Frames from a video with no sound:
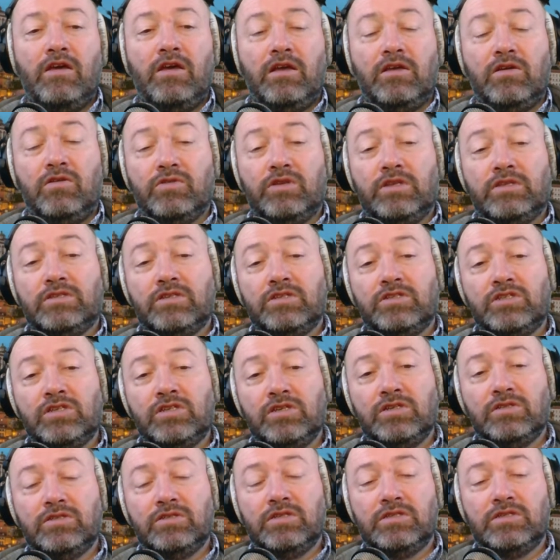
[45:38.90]
according to
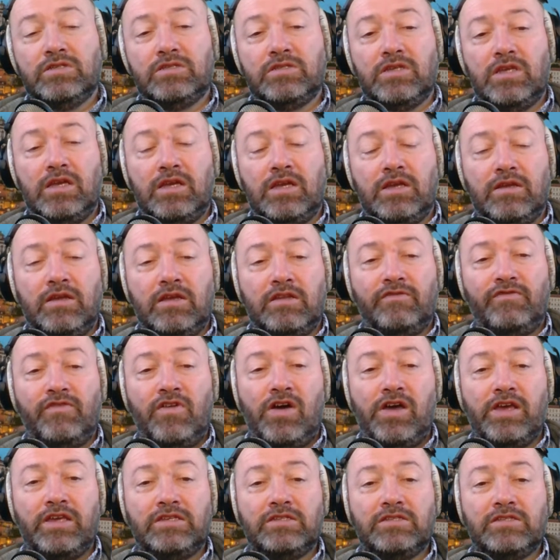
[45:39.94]
Gilda's
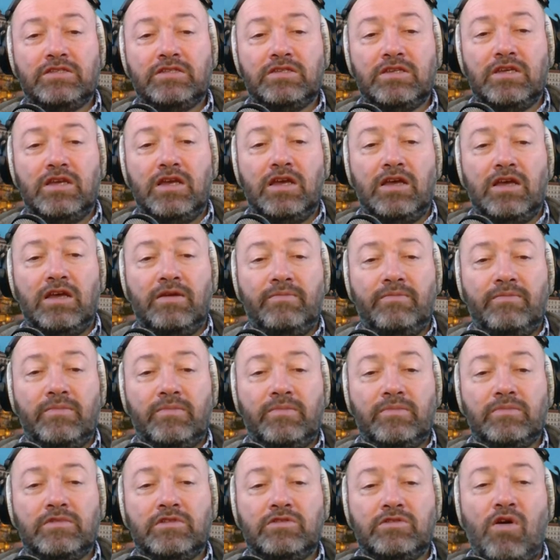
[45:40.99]
advice,
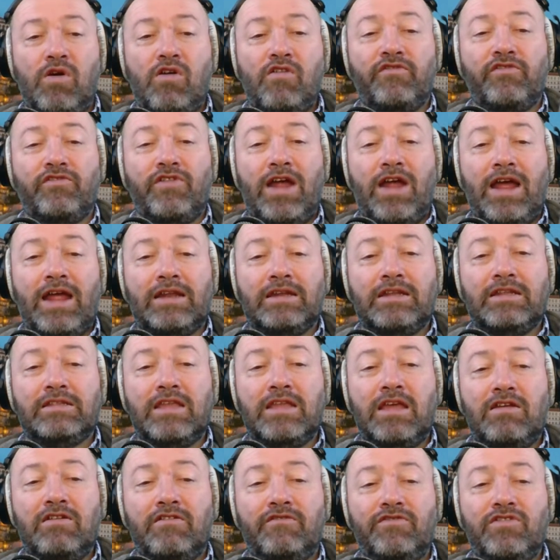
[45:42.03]
12 grand in
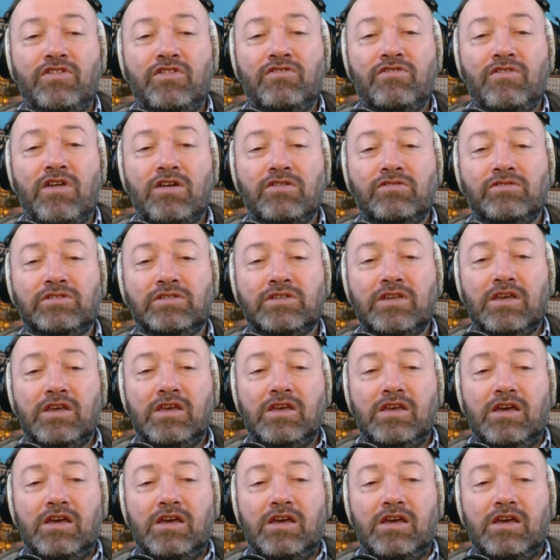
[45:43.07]
there of euros